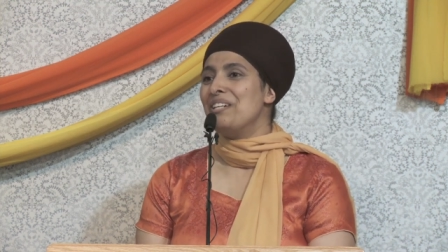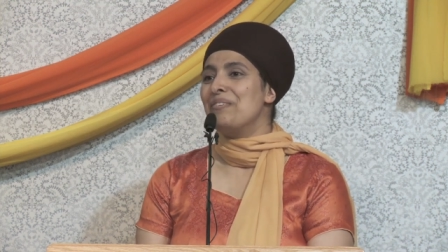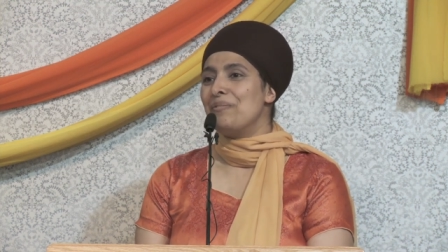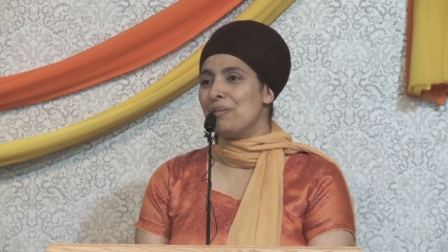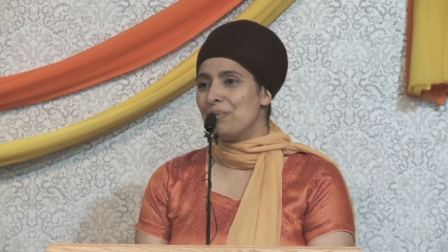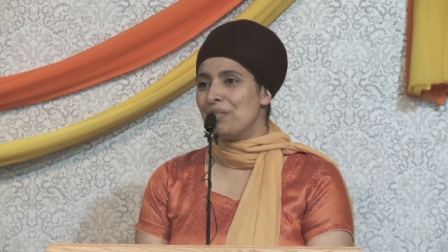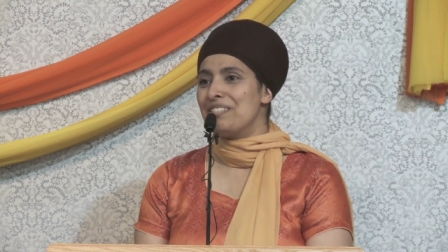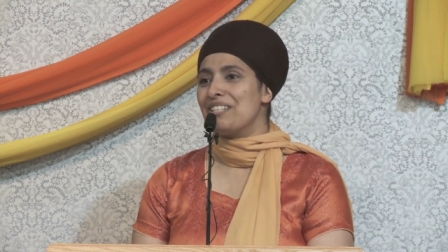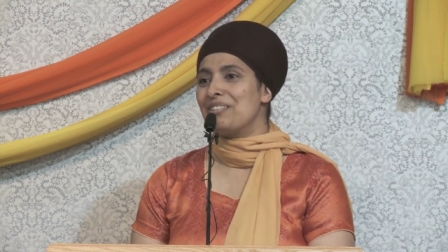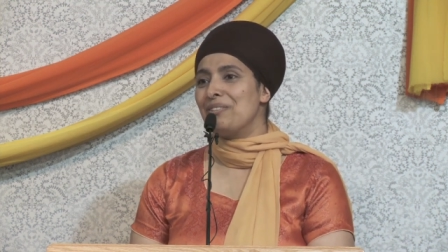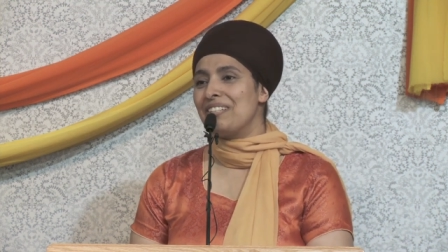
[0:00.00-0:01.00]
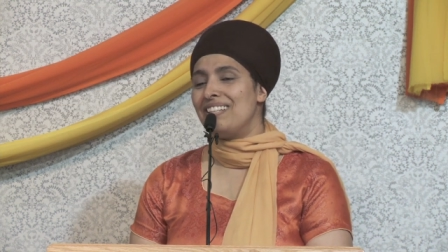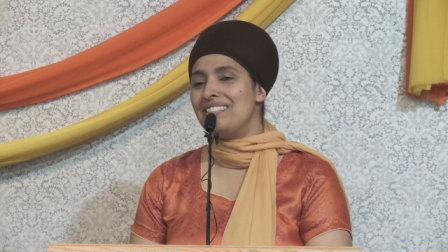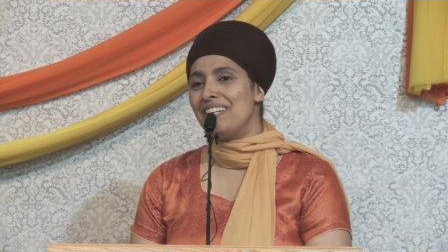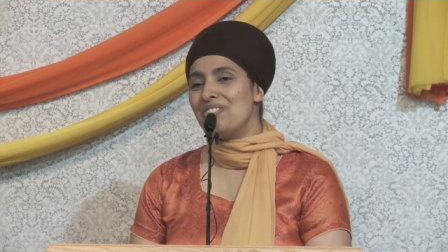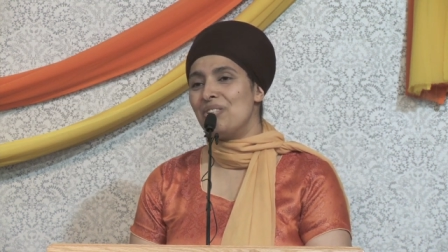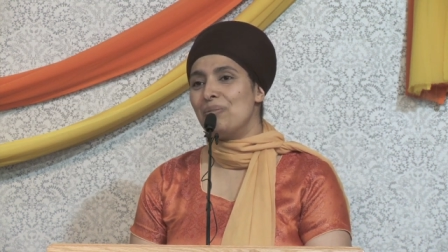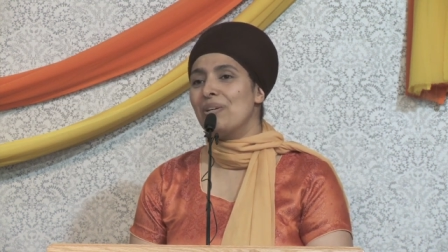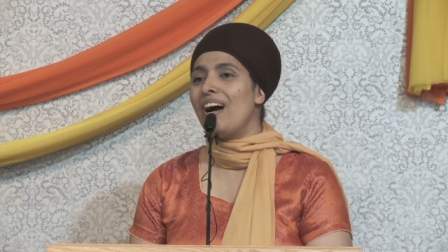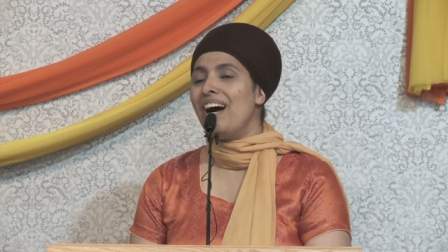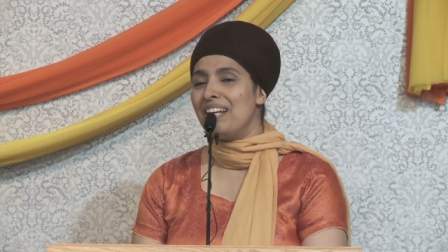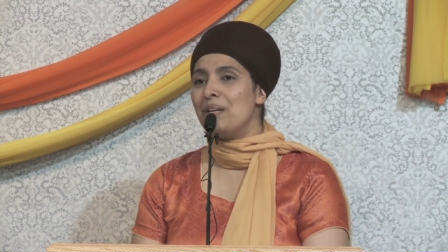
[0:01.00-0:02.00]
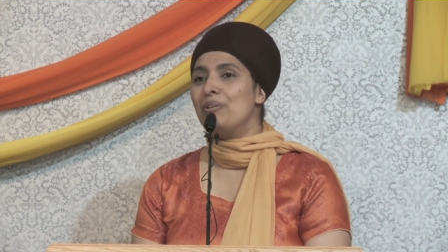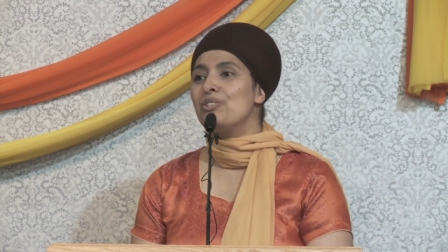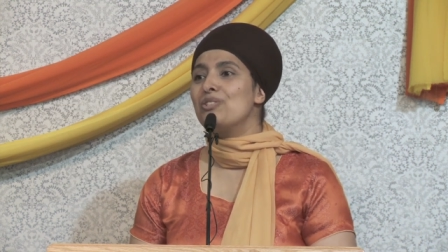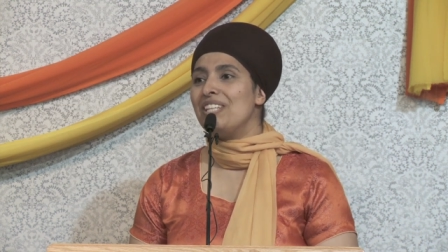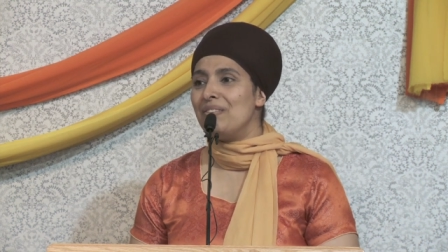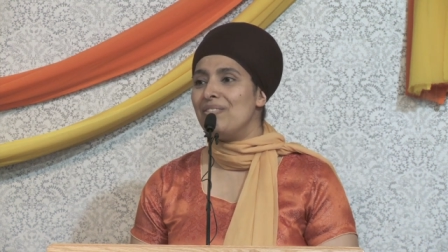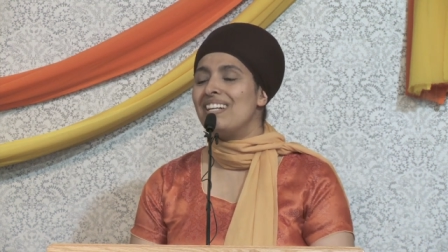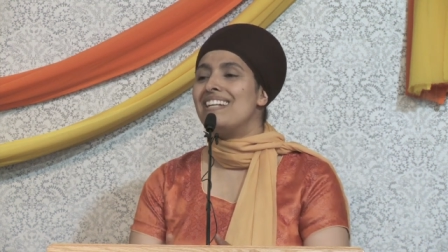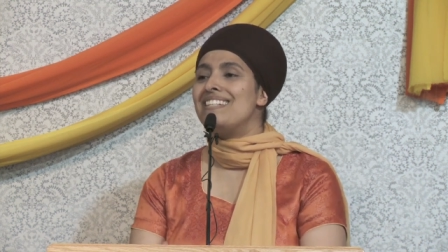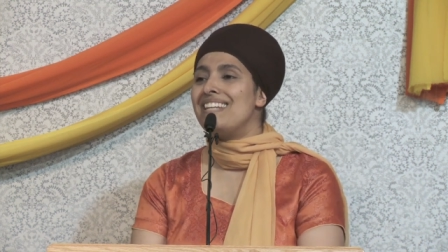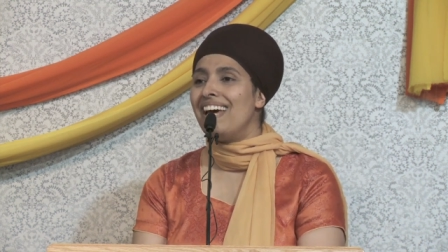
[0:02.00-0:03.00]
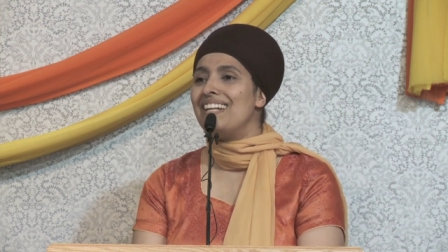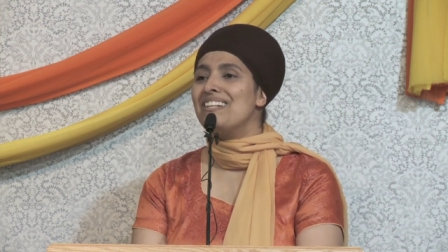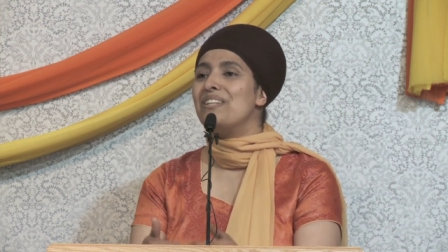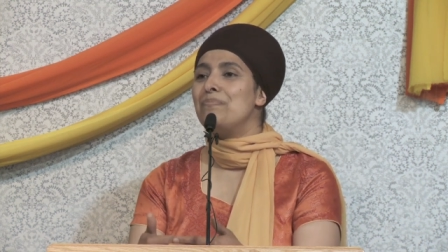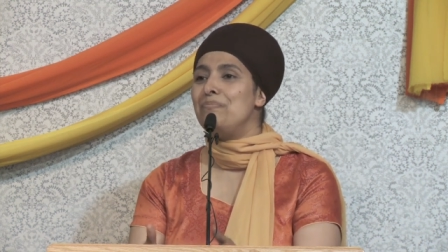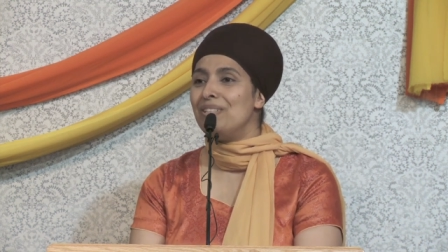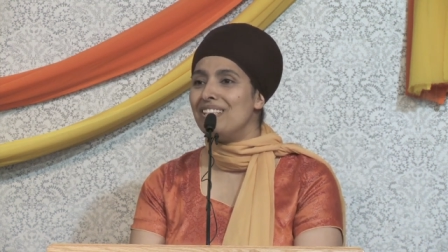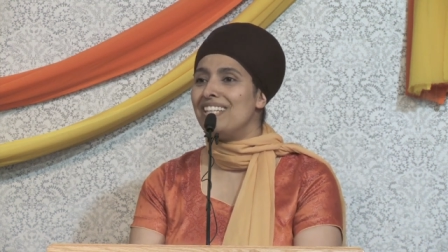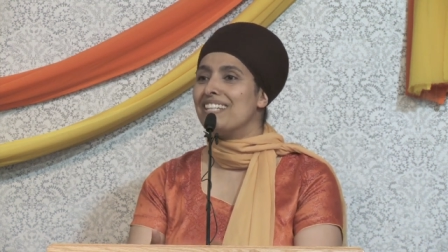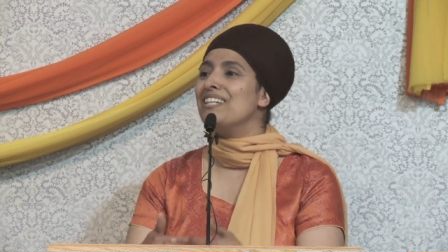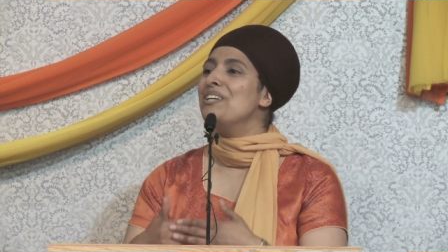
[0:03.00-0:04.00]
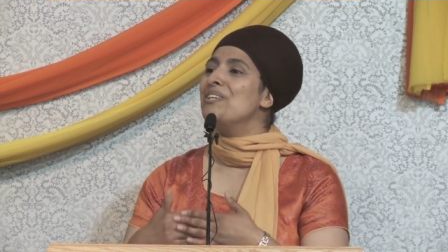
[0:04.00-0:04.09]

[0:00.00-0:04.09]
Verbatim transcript: from the World Sikh Organization were unable to even attend the building